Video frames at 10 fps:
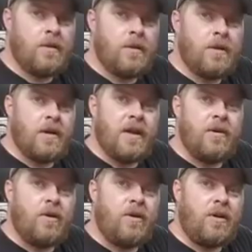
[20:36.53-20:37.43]

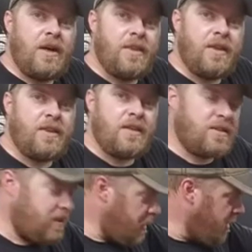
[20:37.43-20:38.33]
Alright, well, I think
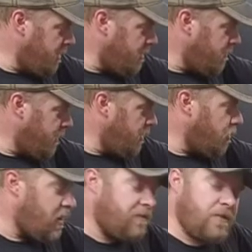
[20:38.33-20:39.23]
that's going to end this video
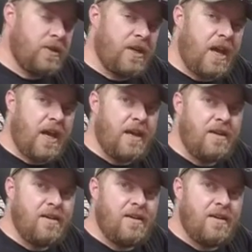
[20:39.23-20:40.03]
off for today.